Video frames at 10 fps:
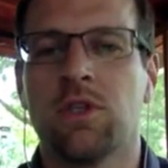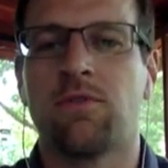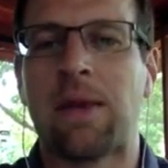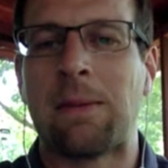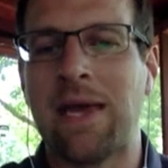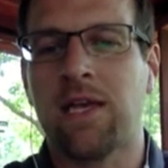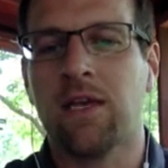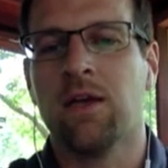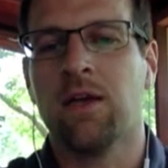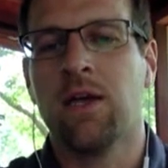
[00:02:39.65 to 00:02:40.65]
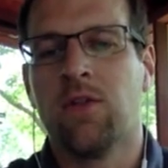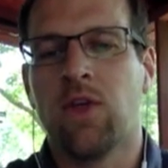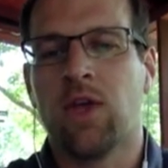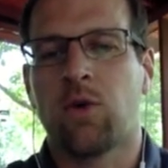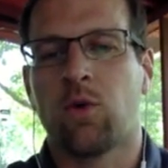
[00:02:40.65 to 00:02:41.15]
If they make it,
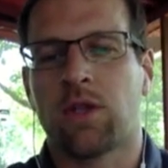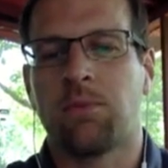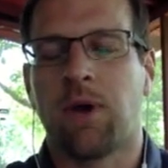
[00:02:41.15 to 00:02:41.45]
they quickly